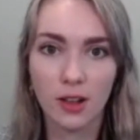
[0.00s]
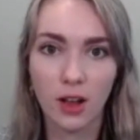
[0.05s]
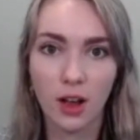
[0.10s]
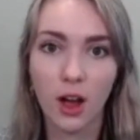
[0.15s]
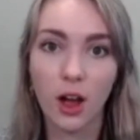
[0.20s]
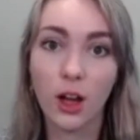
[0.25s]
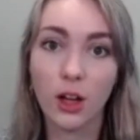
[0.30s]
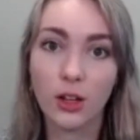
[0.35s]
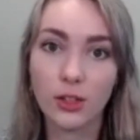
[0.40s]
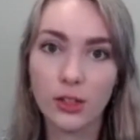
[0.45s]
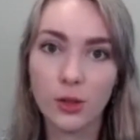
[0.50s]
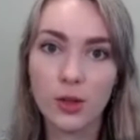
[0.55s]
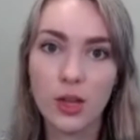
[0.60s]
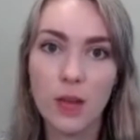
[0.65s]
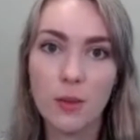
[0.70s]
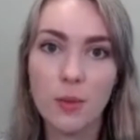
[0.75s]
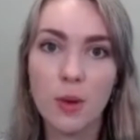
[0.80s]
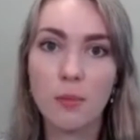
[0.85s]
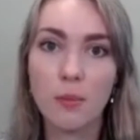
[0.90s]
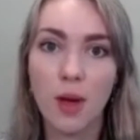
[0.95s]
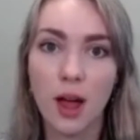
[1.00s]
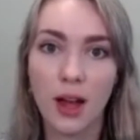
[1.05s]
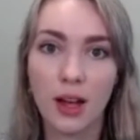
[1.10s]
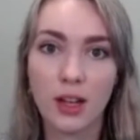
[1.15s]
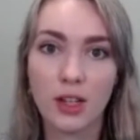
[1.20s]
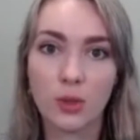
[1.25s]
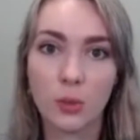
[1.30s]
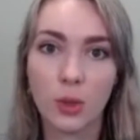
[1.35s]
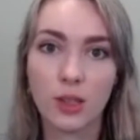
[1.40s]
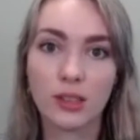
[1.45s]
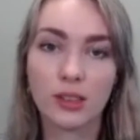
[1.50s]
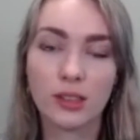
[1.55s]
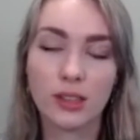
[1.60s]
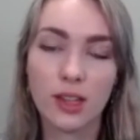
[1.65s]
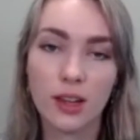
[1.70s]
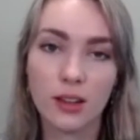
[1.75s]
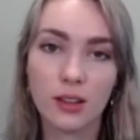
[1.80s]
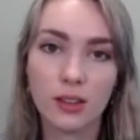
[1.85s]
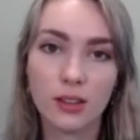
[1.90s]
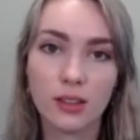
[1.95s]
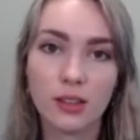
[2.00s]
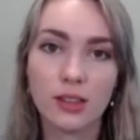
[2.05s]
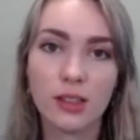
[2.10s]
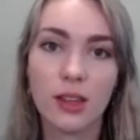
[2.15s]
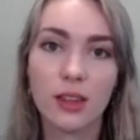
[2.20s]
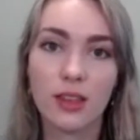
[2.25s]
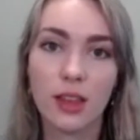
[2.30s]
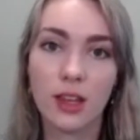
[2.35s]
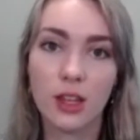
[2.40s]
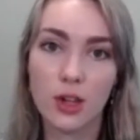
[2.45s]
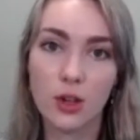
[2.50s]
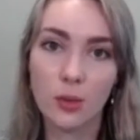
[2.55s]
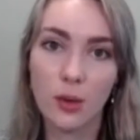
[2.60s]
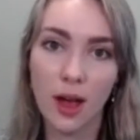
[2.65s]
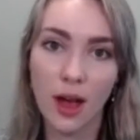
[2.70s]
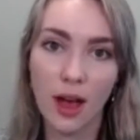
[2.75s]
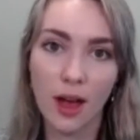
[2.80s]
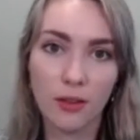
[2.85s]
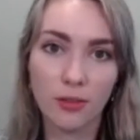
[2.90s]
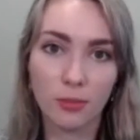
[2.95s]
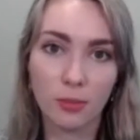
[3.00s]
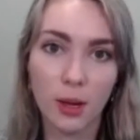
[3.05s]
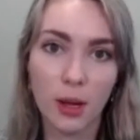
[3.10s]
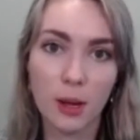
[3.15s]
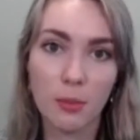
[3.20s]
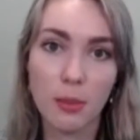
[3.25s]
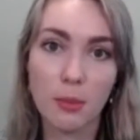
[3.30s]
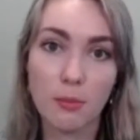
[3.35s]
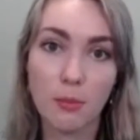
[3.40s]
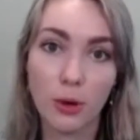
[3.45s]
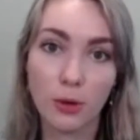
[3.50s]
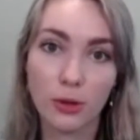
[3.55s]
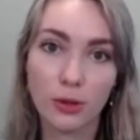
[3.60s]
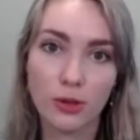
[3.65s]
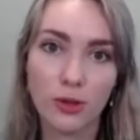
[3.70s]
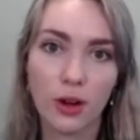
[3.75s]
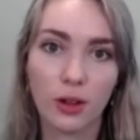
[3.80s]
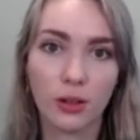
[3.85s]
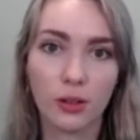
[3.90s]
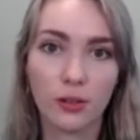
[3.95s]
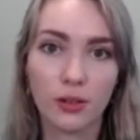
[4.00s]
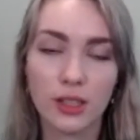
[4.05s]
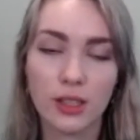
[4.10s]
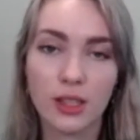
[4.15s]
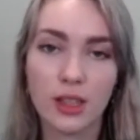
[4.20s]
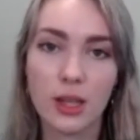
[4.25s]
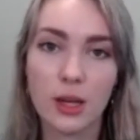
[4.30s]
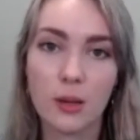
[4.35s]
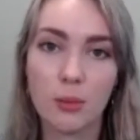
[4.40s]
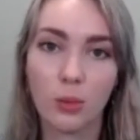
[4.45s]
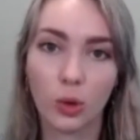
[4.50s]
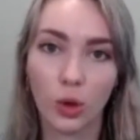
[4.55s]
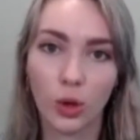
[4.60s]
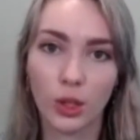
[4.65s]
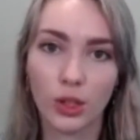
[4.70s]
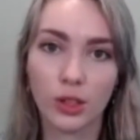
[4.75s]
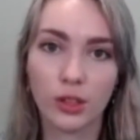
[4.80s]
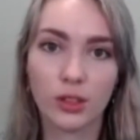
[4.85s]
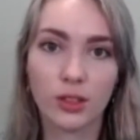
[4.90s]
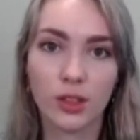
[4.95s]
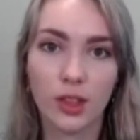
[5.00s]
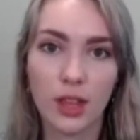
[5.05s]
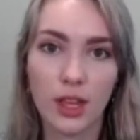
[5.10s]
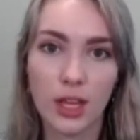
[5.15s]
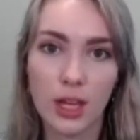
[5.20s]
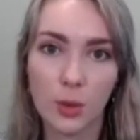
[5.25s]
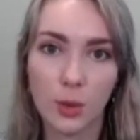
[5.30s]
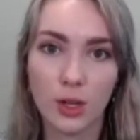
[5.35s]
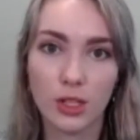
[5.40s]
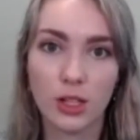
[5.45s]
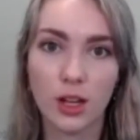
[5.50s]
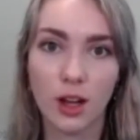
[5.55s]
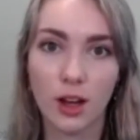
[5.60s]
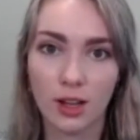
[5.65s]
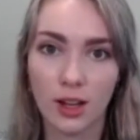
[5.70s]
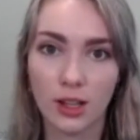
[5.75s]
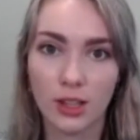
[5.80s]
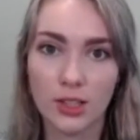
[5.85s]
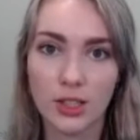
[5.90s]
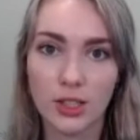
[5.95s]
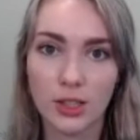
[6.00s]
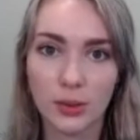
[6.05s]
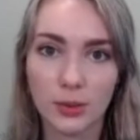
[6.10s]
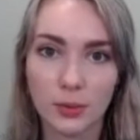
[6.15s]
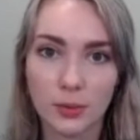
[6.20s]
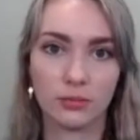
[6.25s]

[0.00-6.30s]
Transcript: Also keep in mind what skills that you have might be most relevant to the employers that you are talking to.